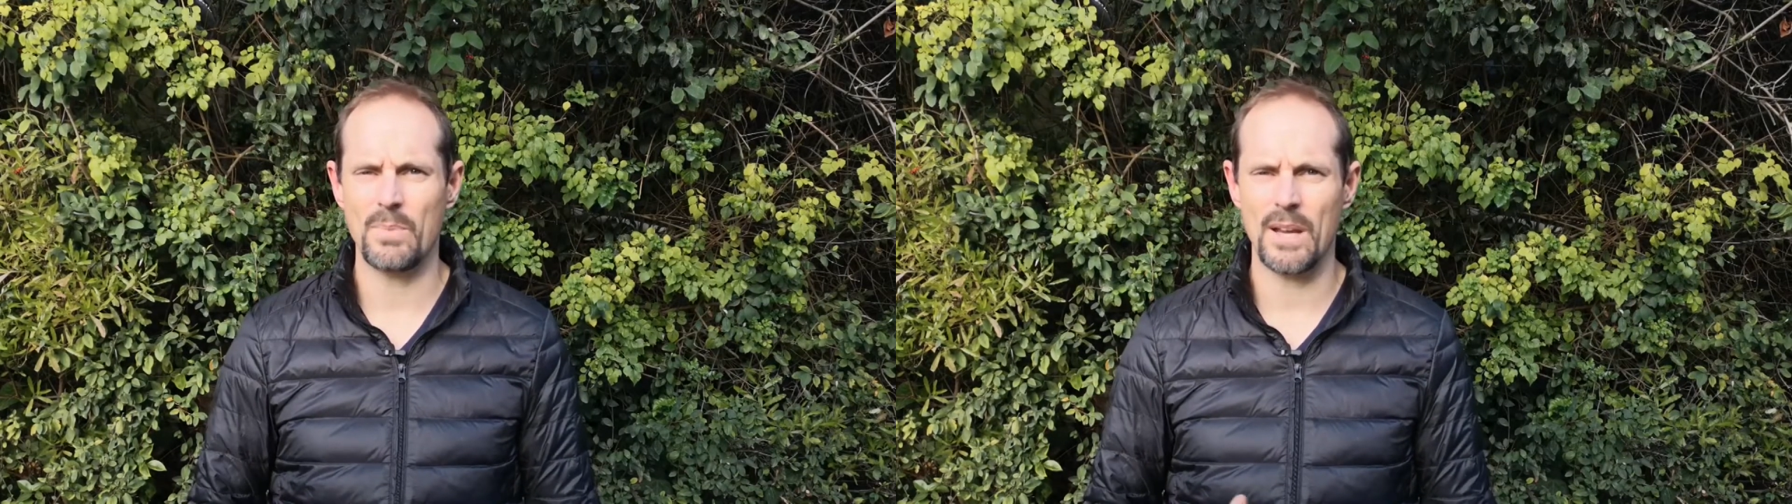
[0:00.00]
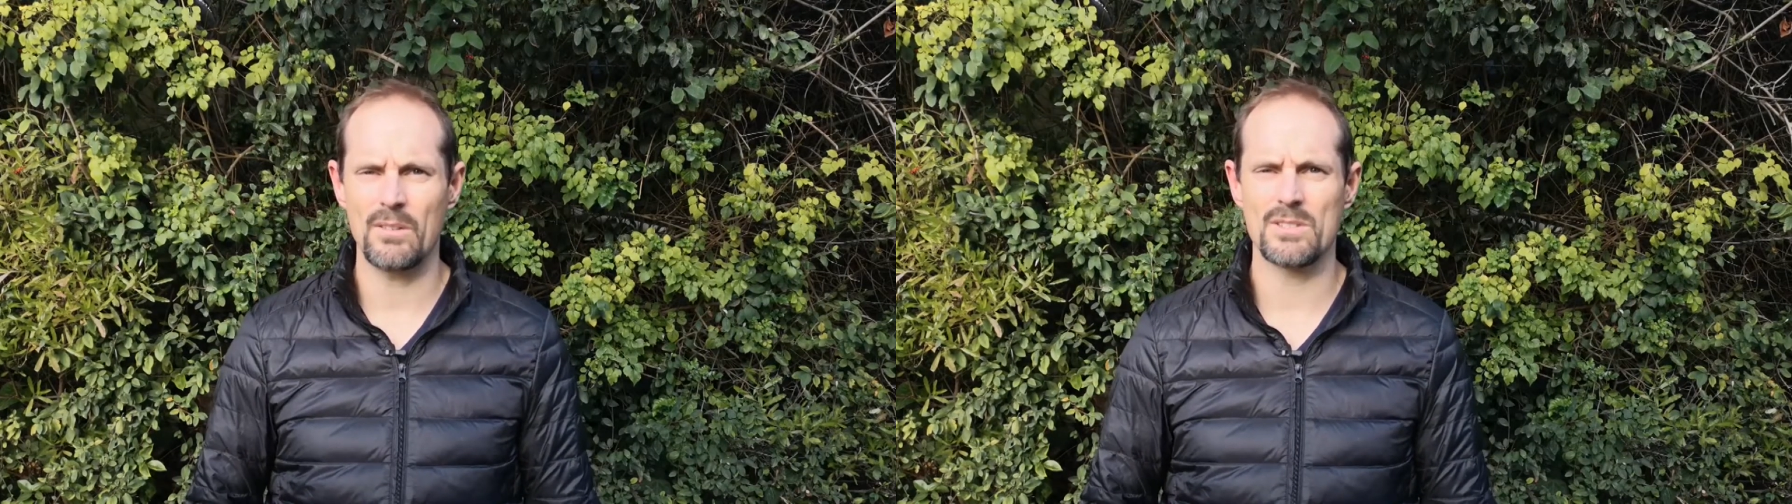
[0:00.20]

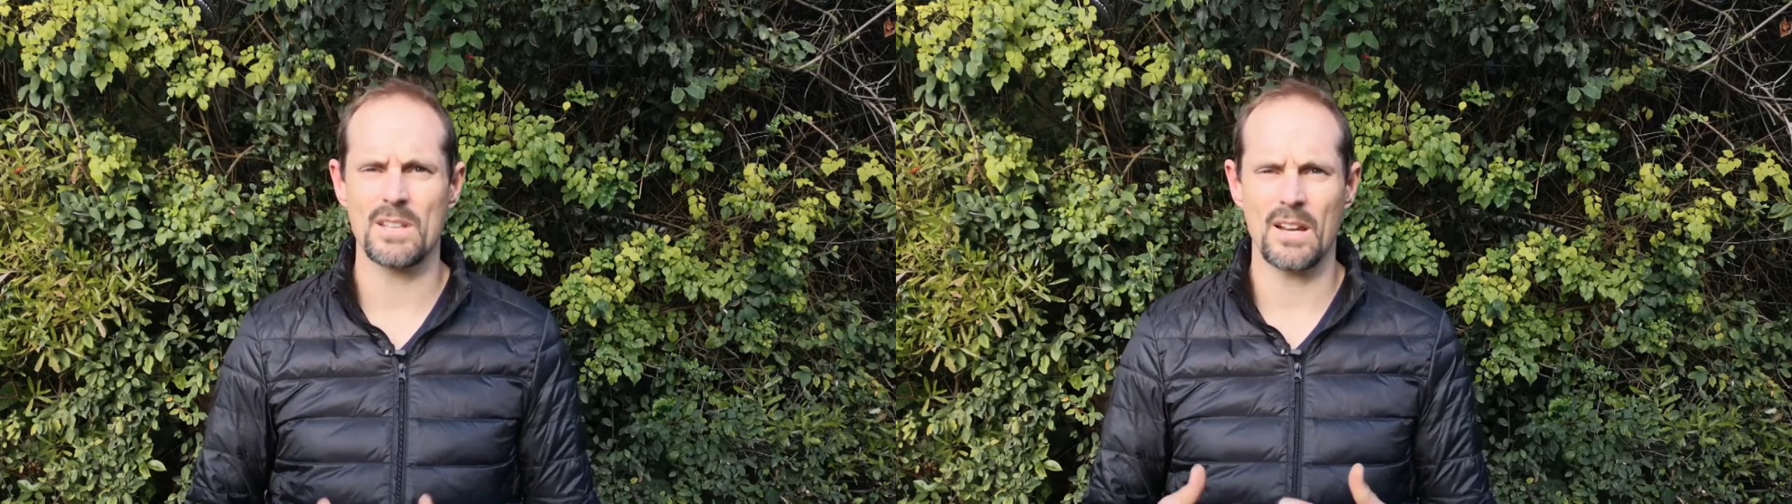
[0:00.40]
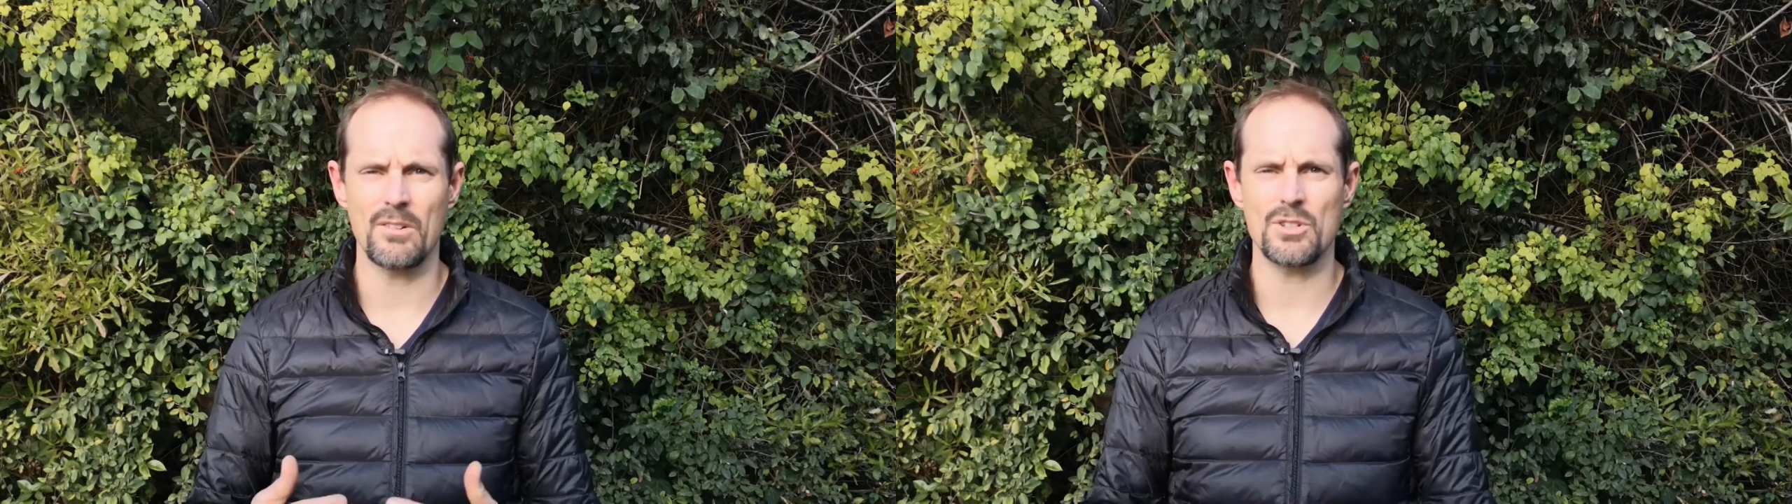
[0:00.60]

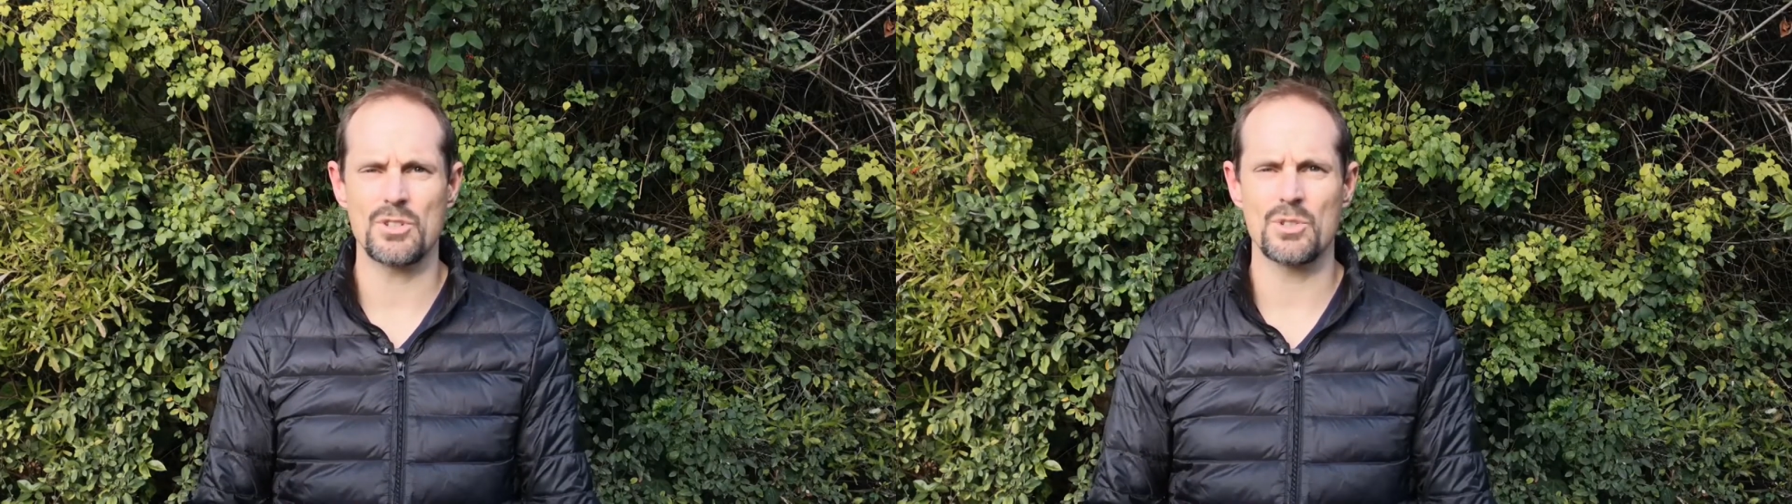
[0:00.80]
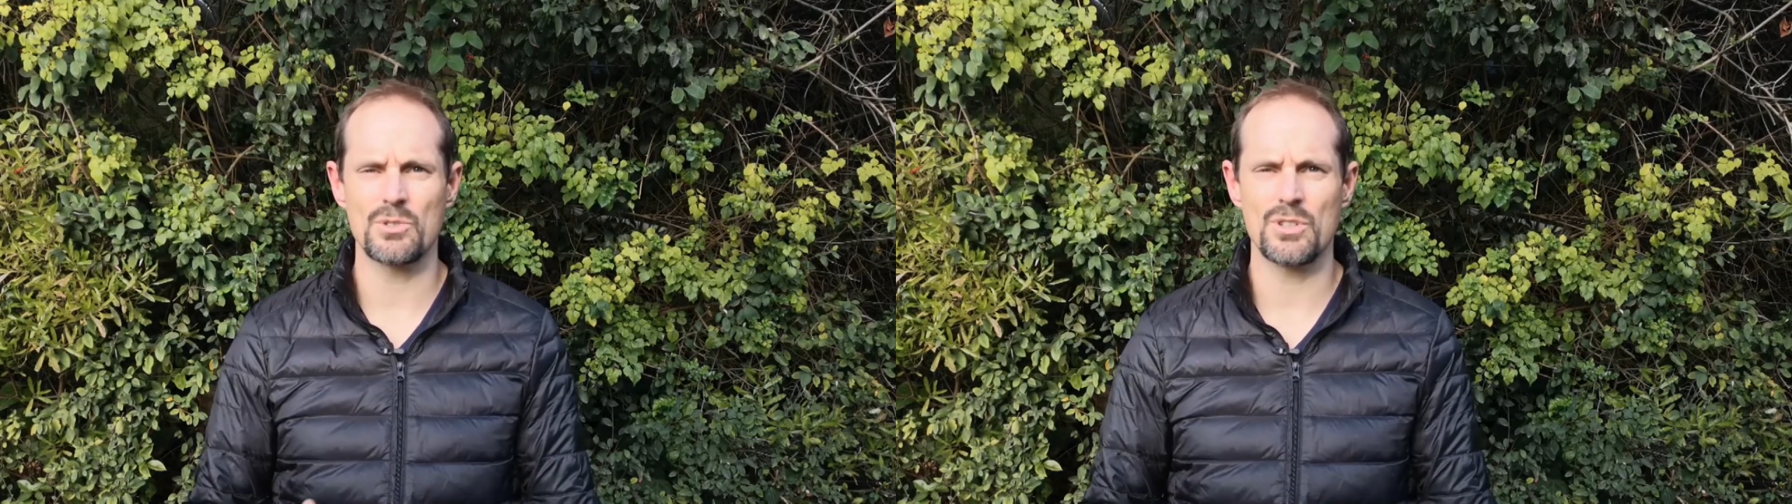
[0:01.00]
Parents, encourage your
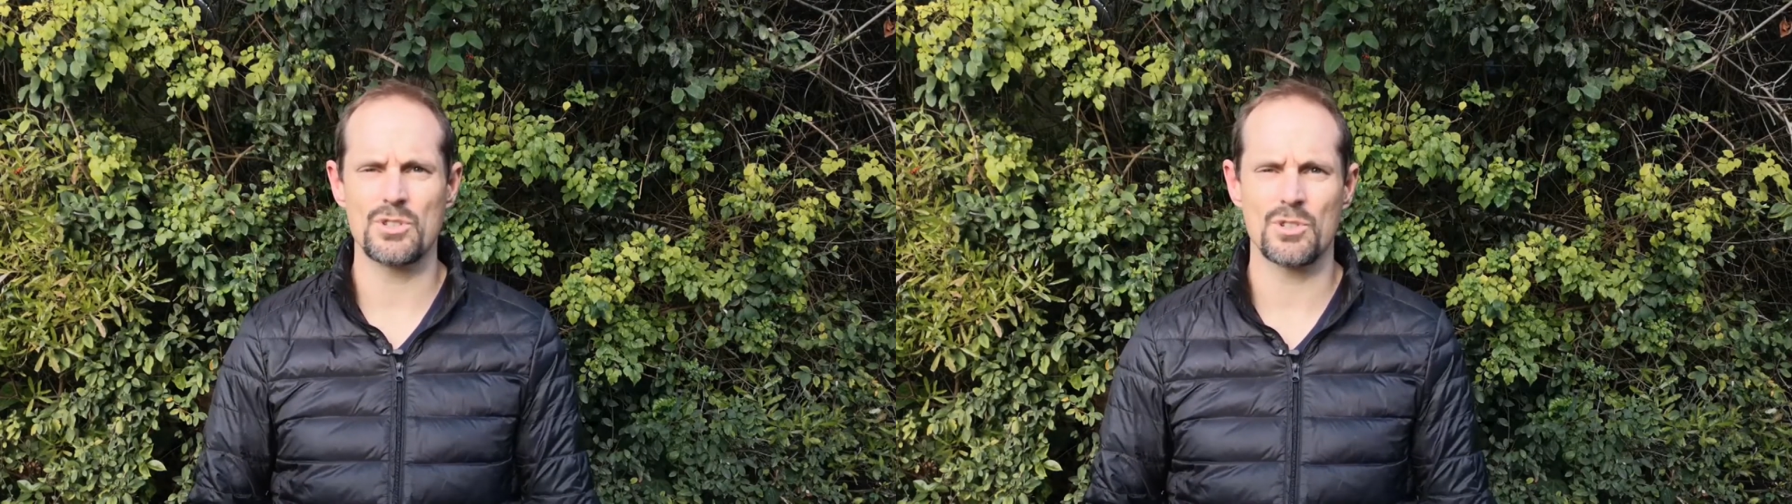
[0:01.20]
children.